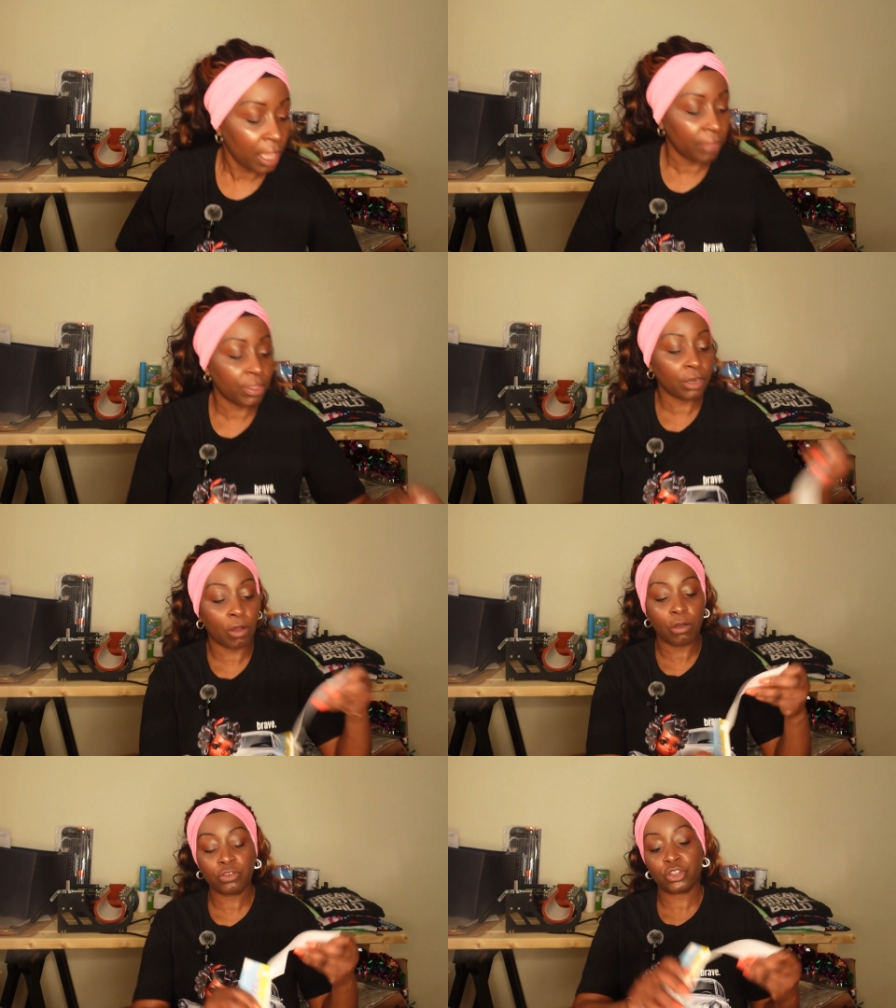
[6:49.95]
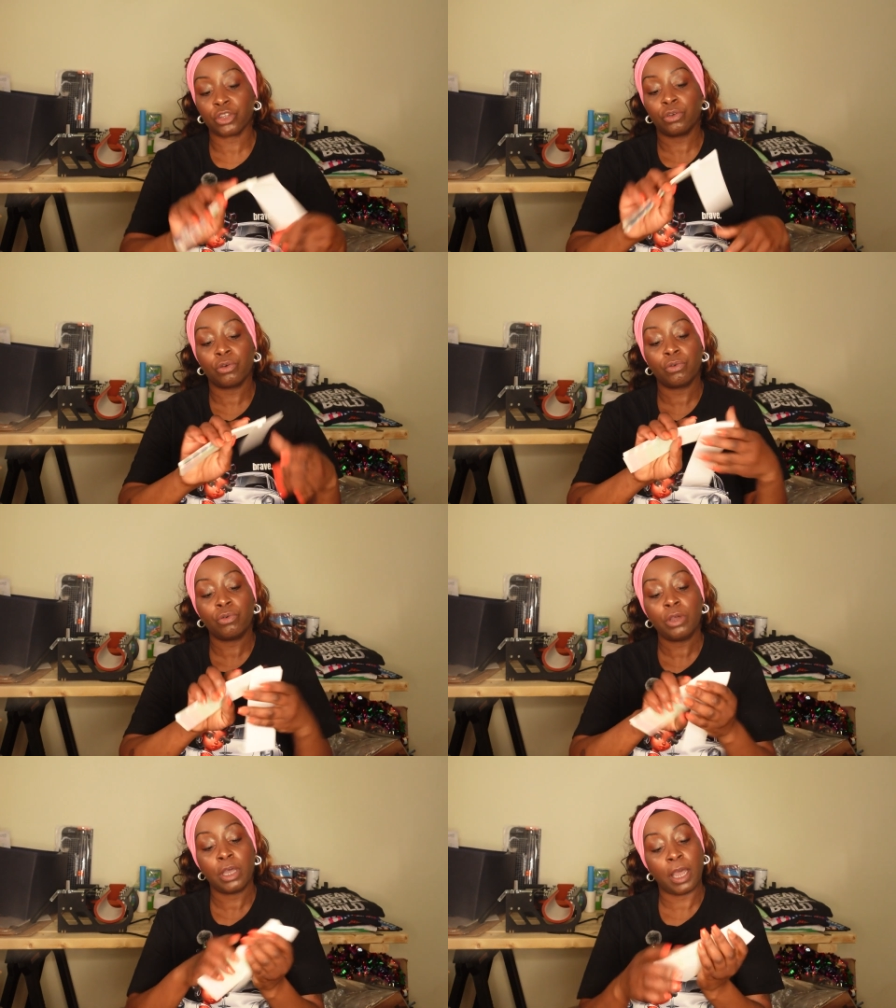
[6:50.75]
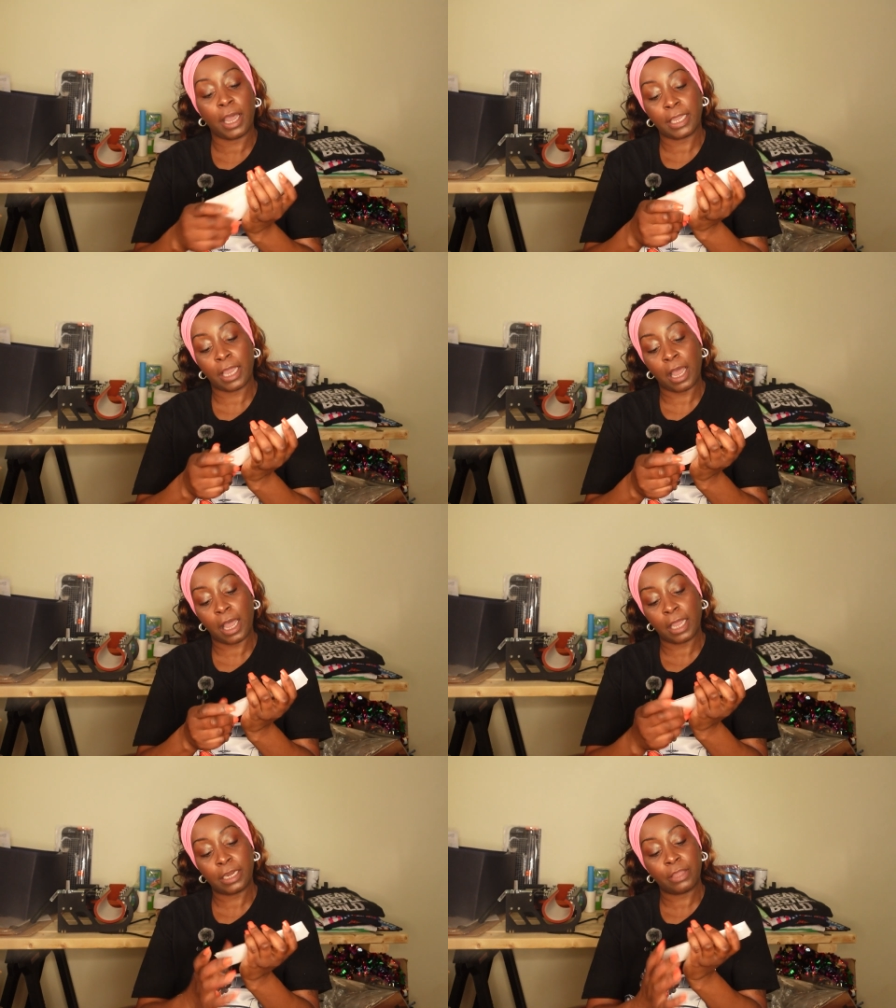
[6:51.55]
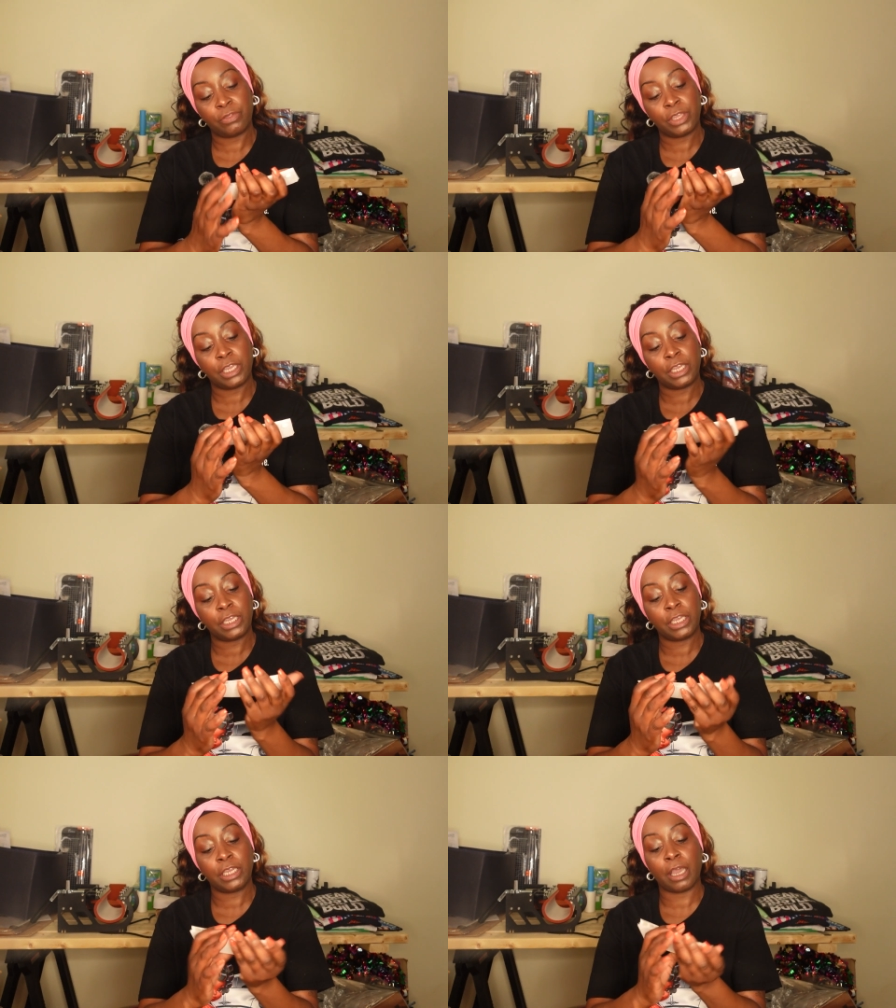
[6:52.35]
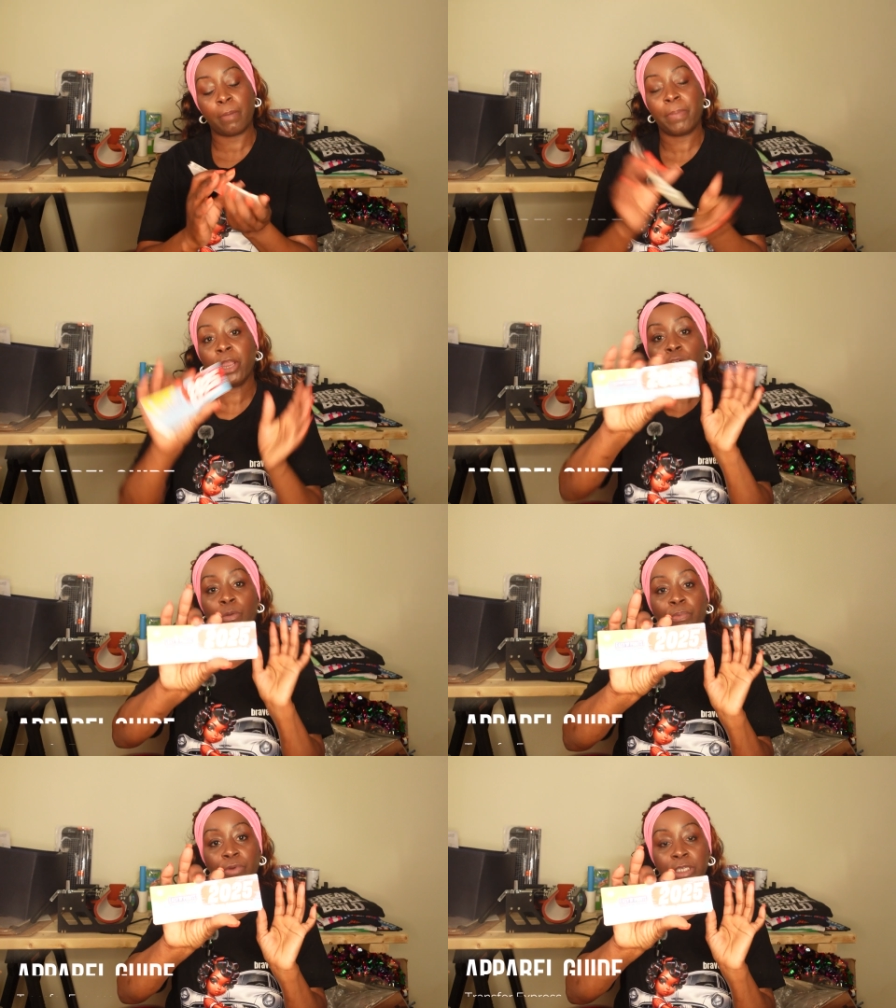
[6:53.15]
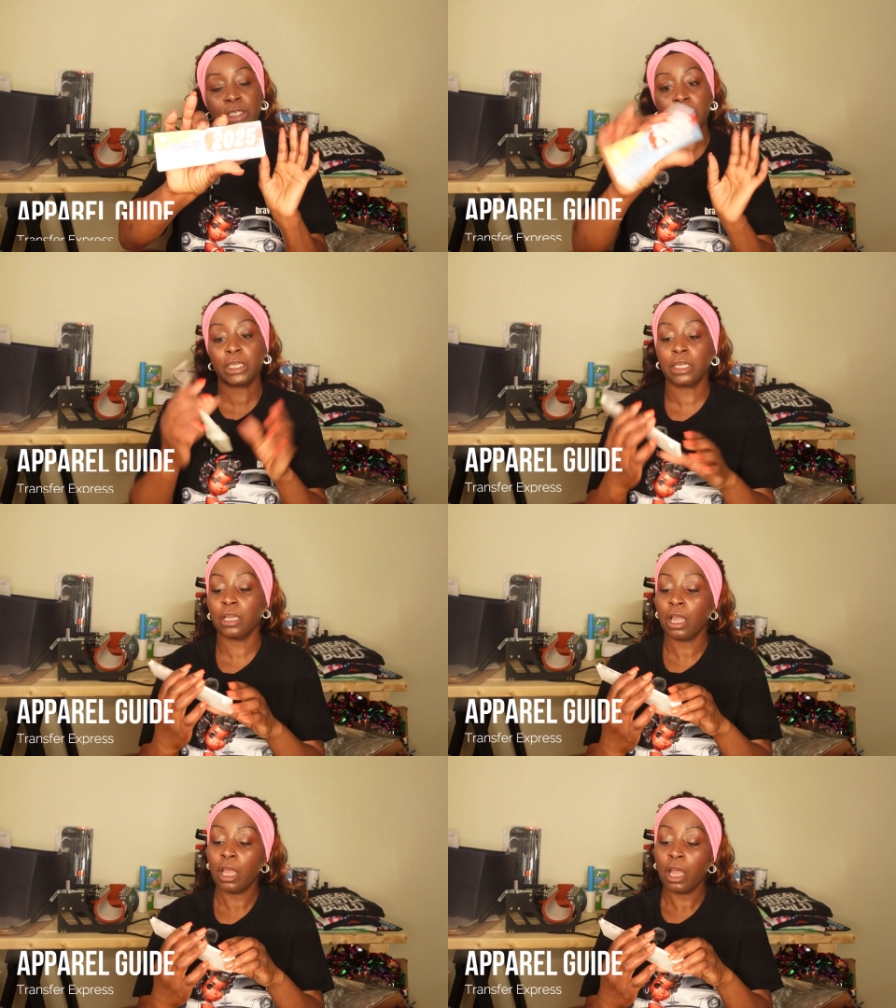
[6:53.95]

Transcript: And then also I got the apparel printing